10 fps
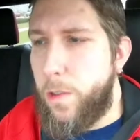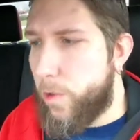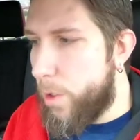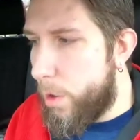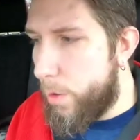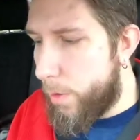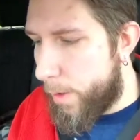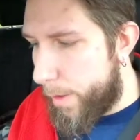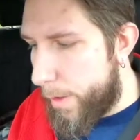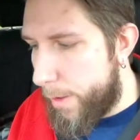
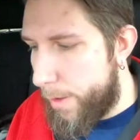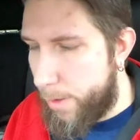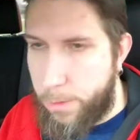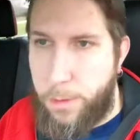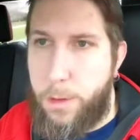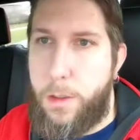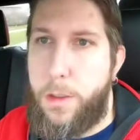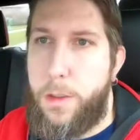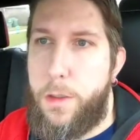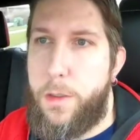So,
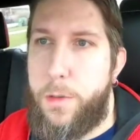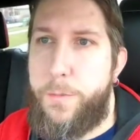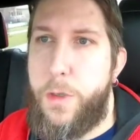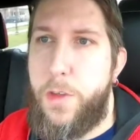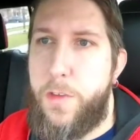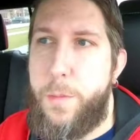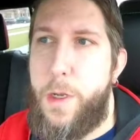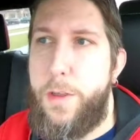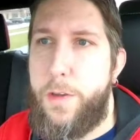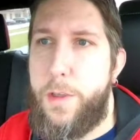some friends of
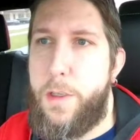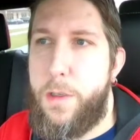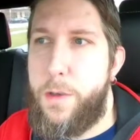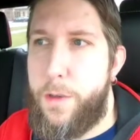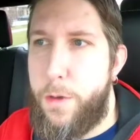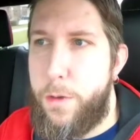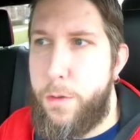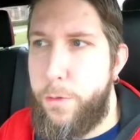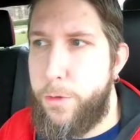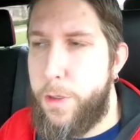mine said to go
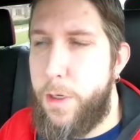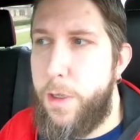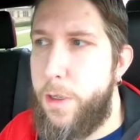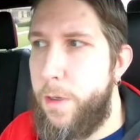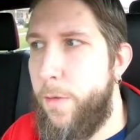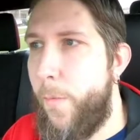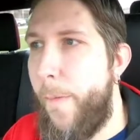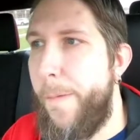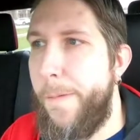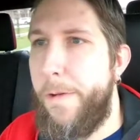to Whosyercon,
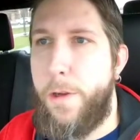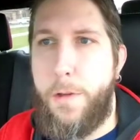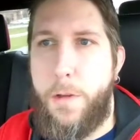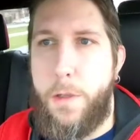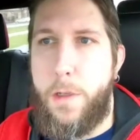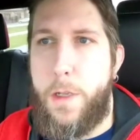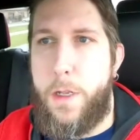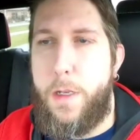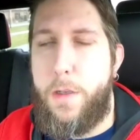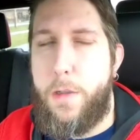and
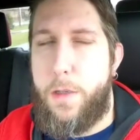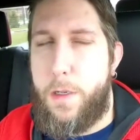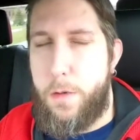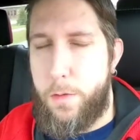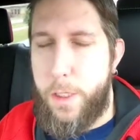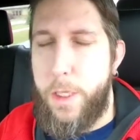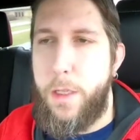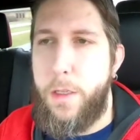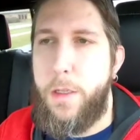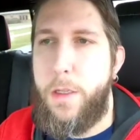I said
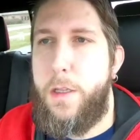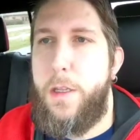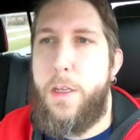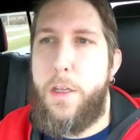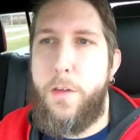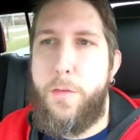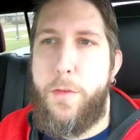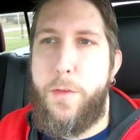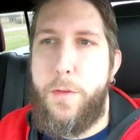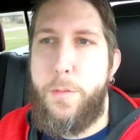okay, and then all of
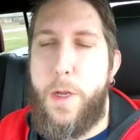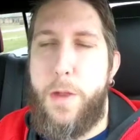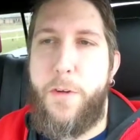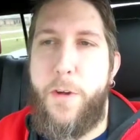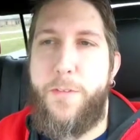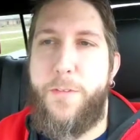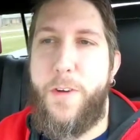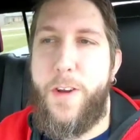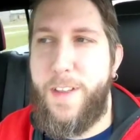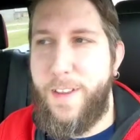my
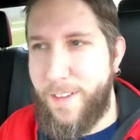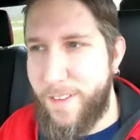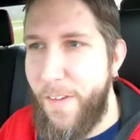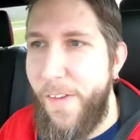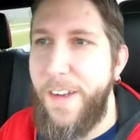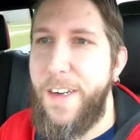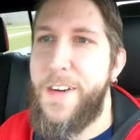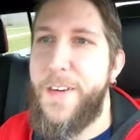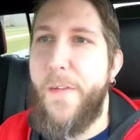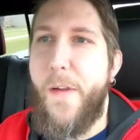friends
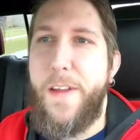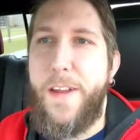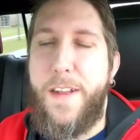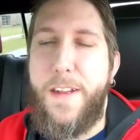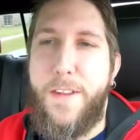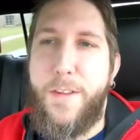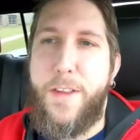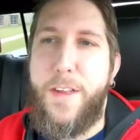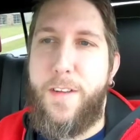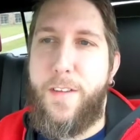had
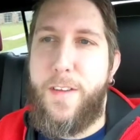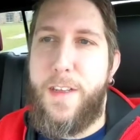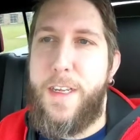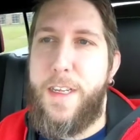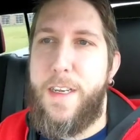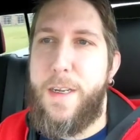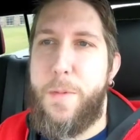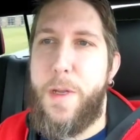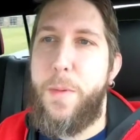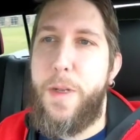other things that they ended
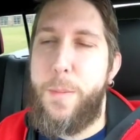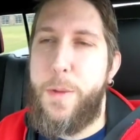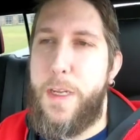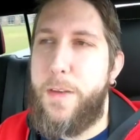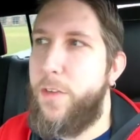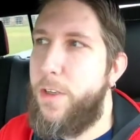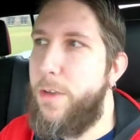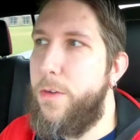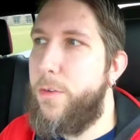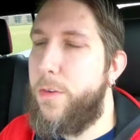up coming up and had to
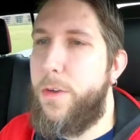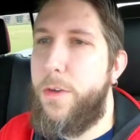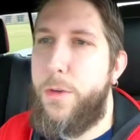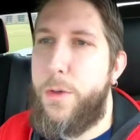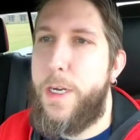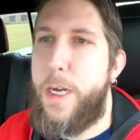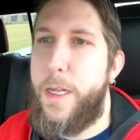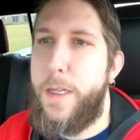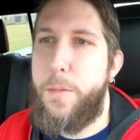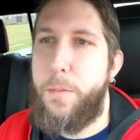do, so
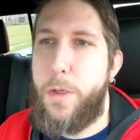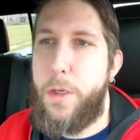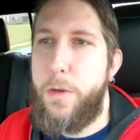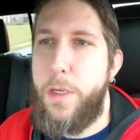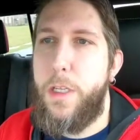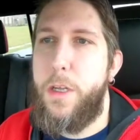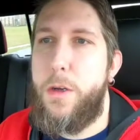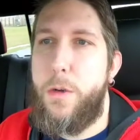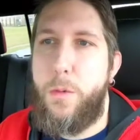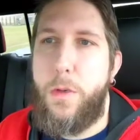I am going
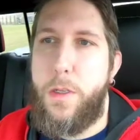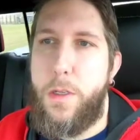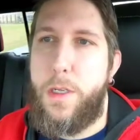alone.